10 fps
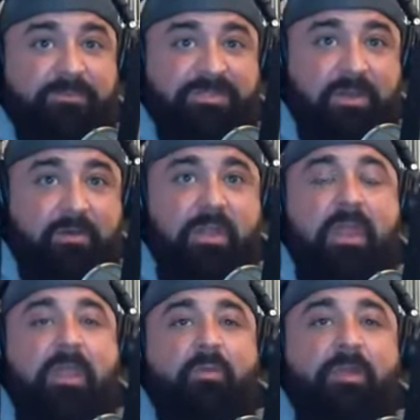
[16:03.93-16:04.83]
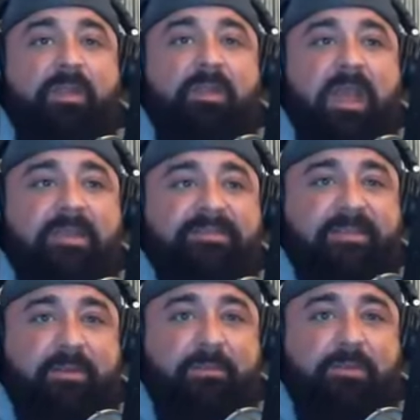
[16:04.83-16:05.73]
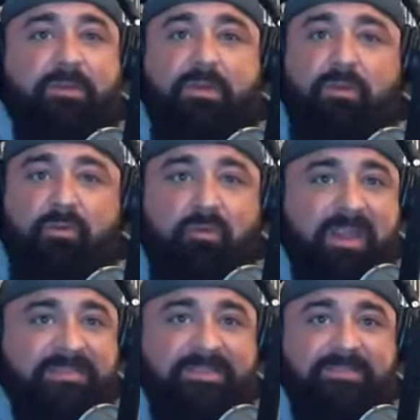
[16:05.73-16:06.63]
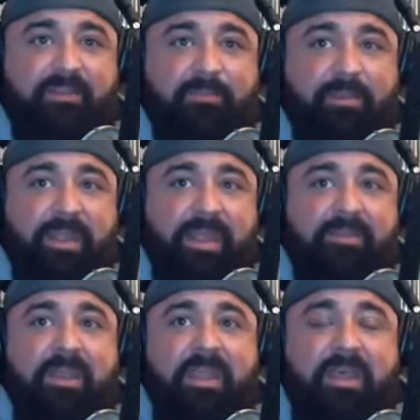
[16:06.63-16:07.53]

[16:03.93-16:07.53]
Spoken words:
So we got some crazy stuff planned